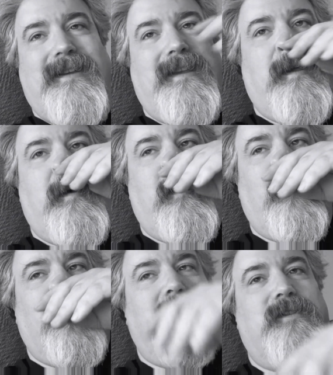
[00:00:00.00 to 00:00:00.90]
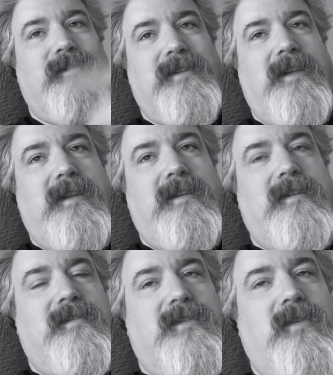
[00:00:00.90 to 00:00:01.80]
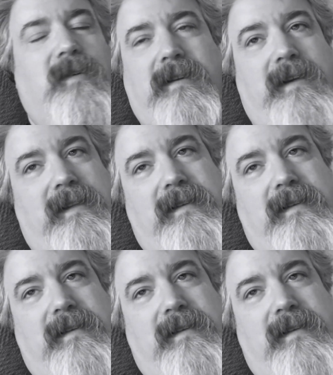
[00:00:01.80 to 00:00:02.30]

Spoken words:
or interested in the storyline.